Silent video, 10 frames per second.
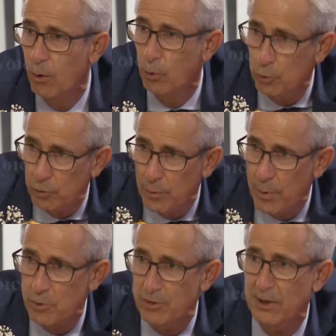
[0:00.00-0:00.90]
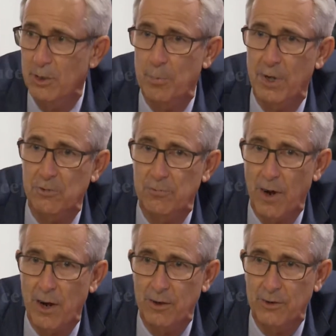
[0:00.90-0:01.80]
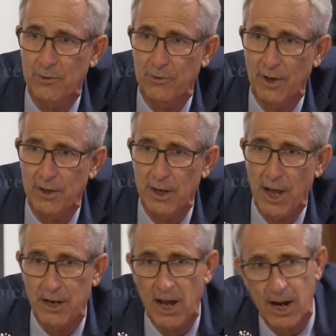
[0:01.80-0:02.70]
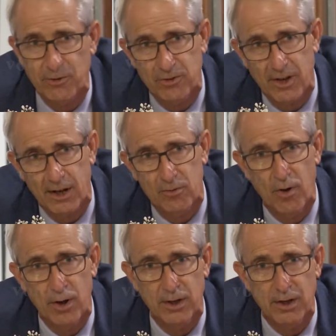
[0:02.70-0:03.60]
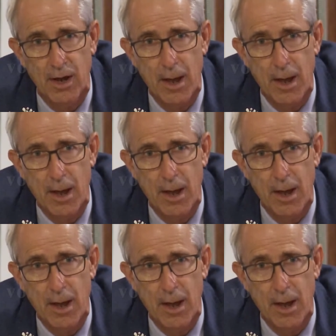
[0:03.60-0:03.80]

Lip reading: also about gender-based violence, and they had a hashtag running,